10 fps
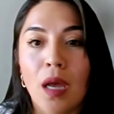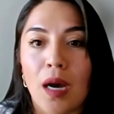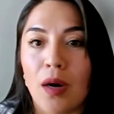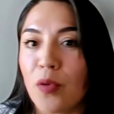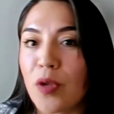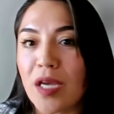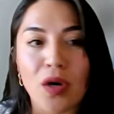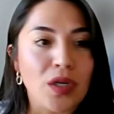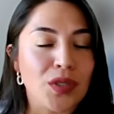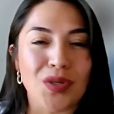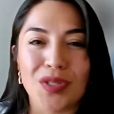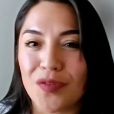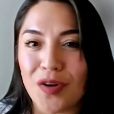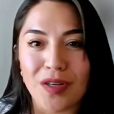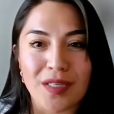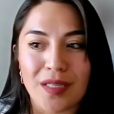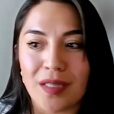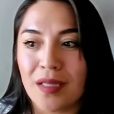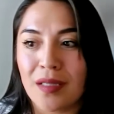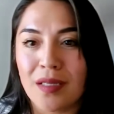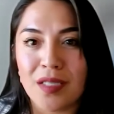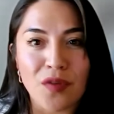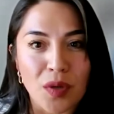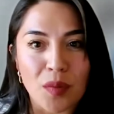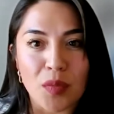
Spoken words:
We get all sorts of calls in this phone number.